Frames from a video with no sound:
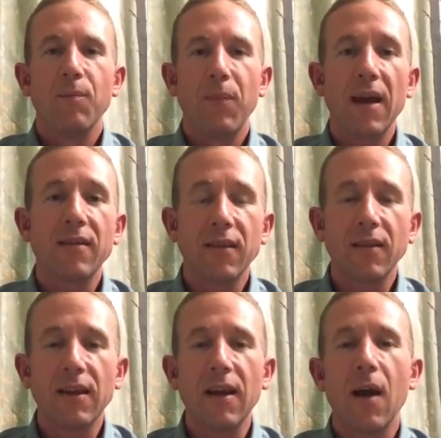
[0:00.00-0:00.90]

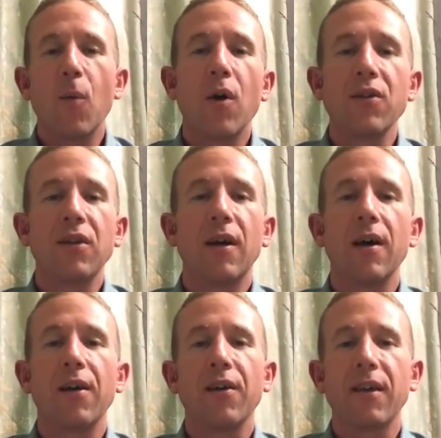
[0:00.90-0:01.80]
Basically, I want you to
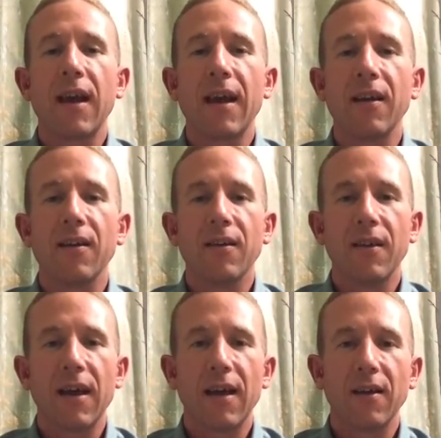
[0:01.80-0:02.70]
understand
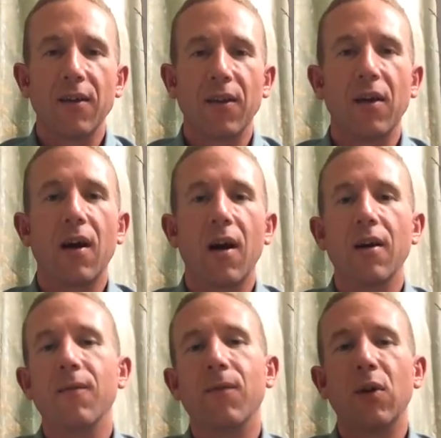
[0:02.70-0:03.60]
that there
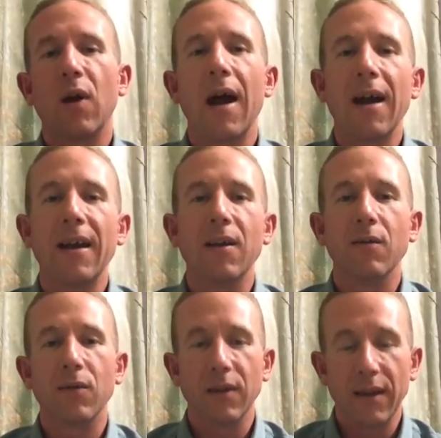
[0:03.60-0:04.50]
are a variety
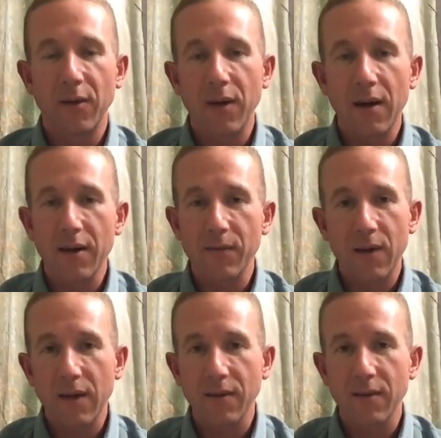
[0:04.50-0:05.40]
of literary
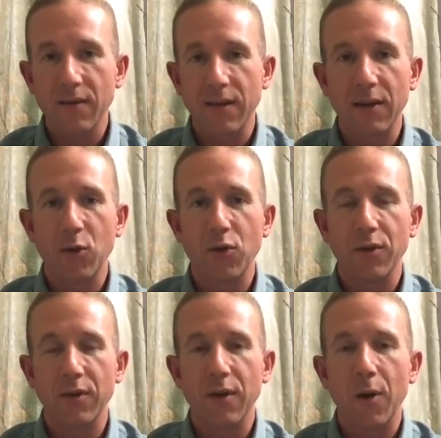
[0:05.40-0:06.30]
devices that you
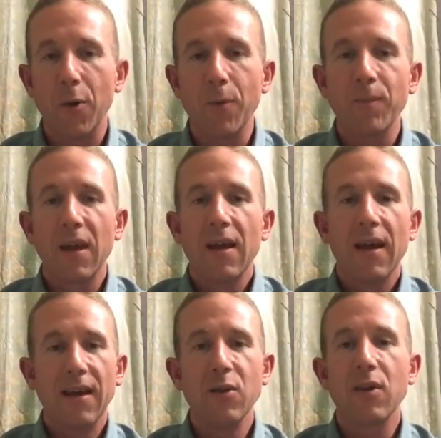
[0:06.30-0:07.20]
should know,
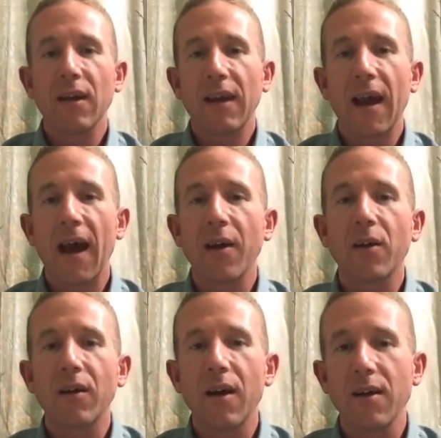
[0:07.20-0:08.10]
and you can
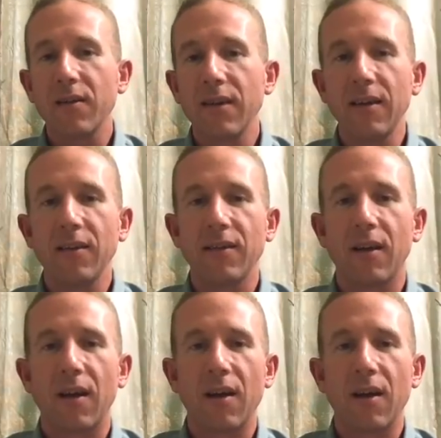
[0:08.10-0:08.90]
categorize these